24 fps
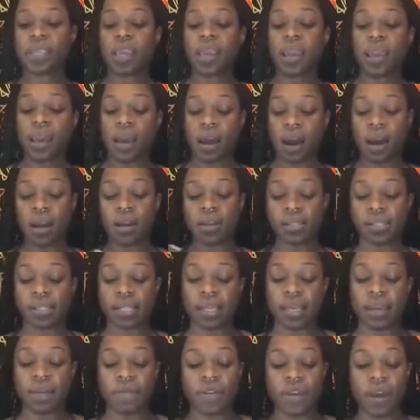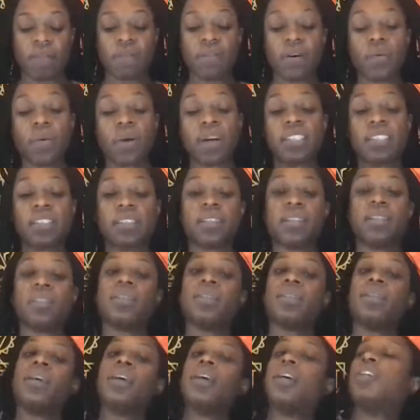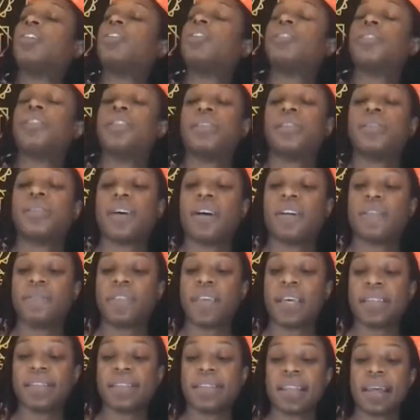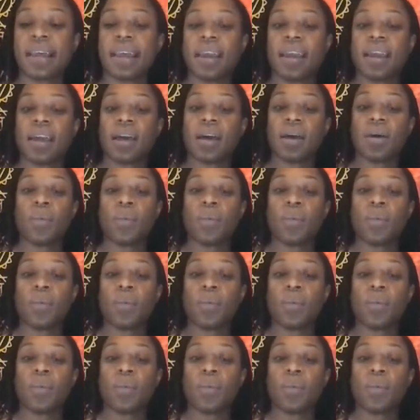And honestly, if you have a question to yourself that's like,